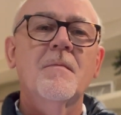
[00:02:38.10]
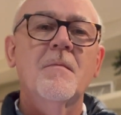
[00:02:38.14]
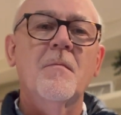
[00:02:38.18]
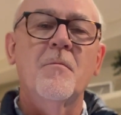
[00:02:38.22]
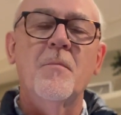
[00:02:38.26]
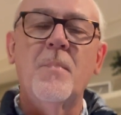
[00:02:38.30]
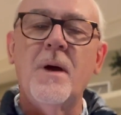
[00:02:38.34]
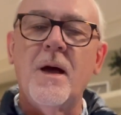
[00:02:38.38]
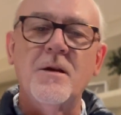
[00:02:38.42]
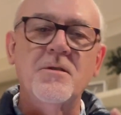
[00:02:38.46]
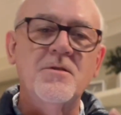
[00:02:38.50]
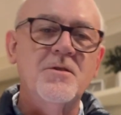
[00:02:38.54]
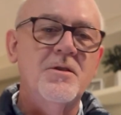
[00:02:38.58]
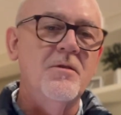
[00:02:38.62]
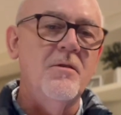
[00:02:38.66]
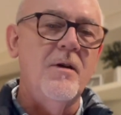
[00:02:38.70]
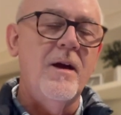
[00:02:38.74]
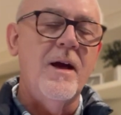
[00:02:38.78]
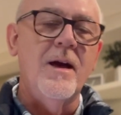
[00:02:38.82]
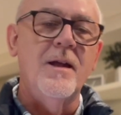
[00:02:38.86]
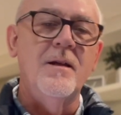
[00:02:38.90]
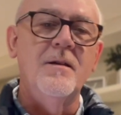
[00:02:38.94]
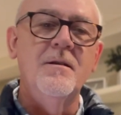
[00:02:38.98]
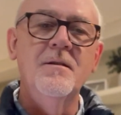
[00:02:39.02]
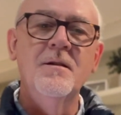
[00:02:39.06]
Pastor
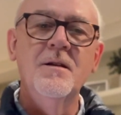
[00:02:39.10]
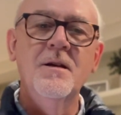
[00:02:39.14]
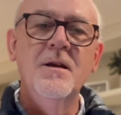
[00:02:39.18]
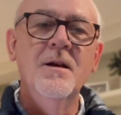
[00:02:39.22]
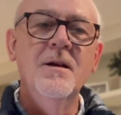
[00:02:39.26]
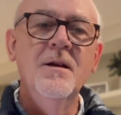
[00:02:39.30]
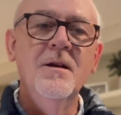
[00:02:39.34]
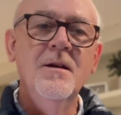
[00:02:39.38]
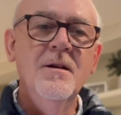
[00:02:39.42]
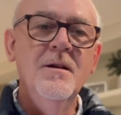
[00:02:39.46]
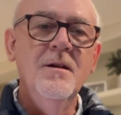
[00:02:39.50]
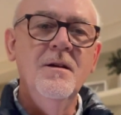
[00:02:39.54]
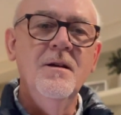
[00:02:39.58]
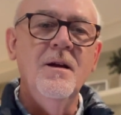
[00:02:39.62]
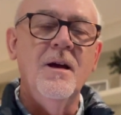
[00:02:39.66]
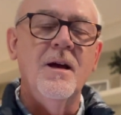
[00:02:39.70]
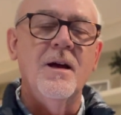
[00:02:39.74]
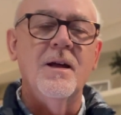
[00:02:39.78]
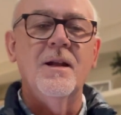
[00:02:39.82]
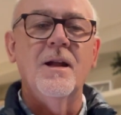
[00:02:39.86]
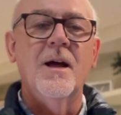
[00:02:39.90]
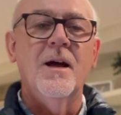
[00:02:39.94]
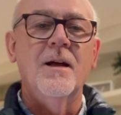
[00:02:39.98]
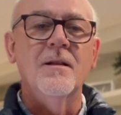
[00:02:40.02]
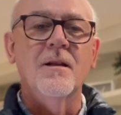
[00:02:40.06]
Ed,
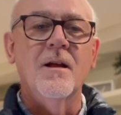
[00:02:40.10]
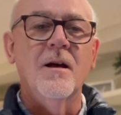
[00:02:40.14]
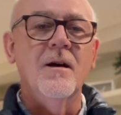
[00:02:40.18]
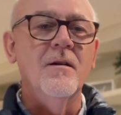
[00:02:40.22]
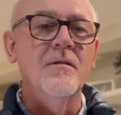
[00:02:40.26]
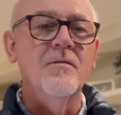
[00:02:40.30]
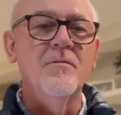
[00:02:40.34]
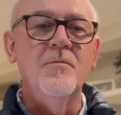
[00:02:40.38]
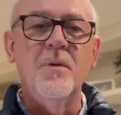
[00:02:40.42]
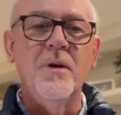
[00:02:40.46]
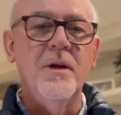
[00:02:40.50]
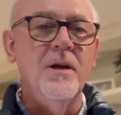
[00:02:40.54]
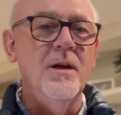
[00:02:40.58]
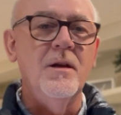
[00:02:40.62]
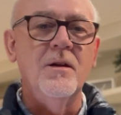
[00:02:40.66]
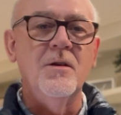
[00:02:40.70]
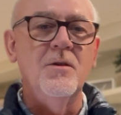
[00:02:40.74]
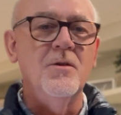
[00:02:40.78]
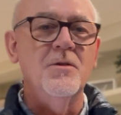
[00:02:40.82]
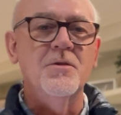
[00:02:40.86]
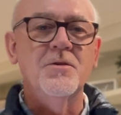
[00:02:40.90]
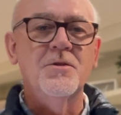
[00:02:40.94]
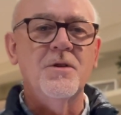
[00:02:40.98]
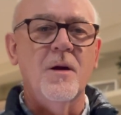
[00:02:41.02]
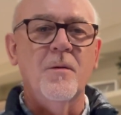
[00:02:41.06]
and I love being
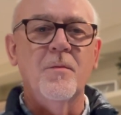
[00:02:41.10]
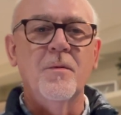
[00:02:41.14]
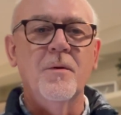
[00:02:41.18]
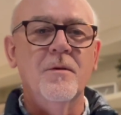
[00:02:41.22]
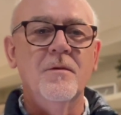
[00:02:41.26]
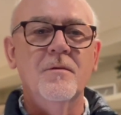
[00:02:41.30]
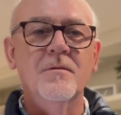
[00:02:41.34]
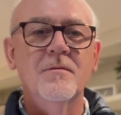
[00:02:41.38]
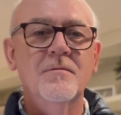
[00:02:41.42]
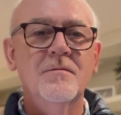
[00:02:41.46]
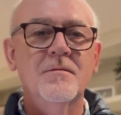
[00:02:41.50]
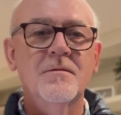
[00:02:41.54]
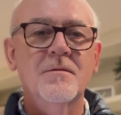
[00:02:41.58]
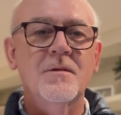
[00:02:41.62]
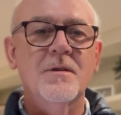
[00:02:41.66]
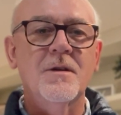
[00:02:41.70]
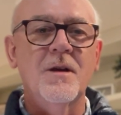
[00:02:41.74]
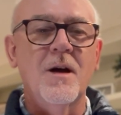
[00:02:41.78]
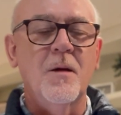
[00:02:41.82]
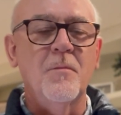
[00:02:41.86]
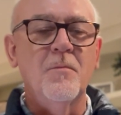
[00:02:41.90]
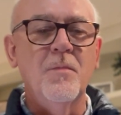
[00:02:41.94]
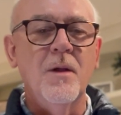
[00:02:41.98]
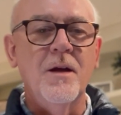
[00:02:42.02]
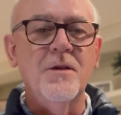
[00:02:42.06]
your shepherd.
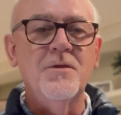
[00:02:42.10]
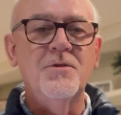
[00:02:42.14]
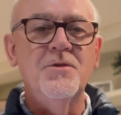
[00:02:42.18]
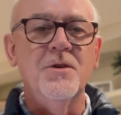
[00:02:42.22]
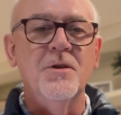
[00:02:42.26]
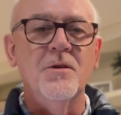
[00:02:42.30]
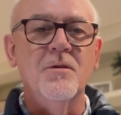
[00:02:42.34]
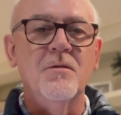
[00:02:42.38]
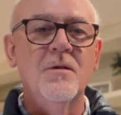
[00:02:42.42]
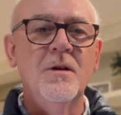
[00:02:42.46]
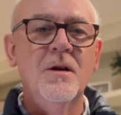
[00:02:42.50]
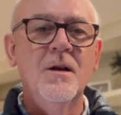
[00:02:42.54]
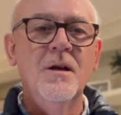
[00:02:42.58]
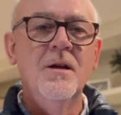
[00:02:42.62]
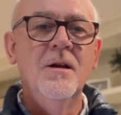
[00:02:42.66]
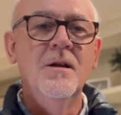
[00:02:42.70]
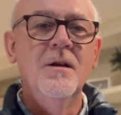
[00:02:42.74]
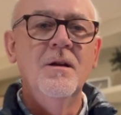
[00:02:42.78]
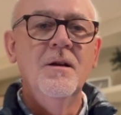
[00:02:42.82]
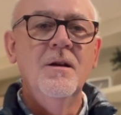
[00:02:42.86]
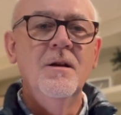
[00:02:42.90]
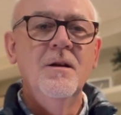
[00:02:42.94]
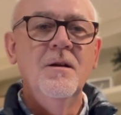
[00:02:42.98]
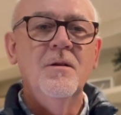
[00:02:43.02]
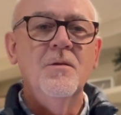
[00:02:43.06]
God bless you.
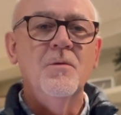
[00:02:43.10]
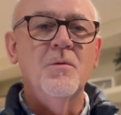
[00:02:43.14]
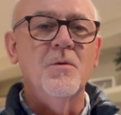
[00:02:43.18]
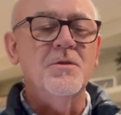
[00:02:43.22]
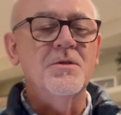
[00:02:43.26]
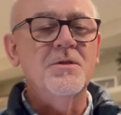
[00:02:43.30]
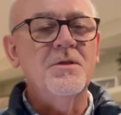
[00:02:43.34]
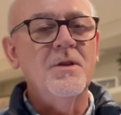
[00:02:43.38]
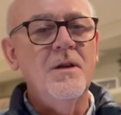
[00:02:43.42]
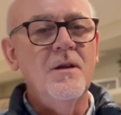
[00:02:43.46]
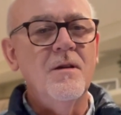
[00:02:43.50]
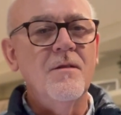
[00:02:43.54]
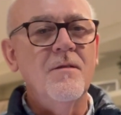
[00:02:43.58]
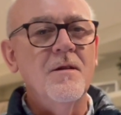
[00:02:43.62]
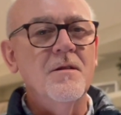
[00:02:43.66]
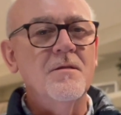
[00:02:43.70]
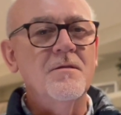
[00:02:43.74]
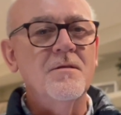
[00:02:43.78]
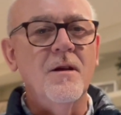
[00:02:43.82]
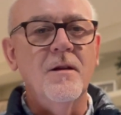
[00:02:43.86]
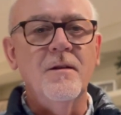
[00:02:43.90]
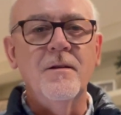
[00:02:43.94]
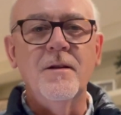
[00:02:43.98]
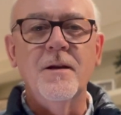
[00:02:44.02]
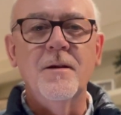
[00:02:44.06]
We'll see you this
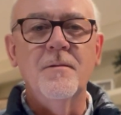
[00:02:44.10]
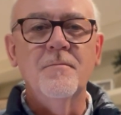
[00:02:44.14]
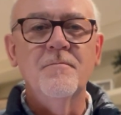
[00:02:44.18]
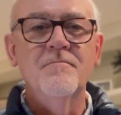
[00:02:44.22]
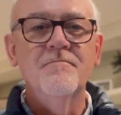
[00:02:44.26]
Sunday.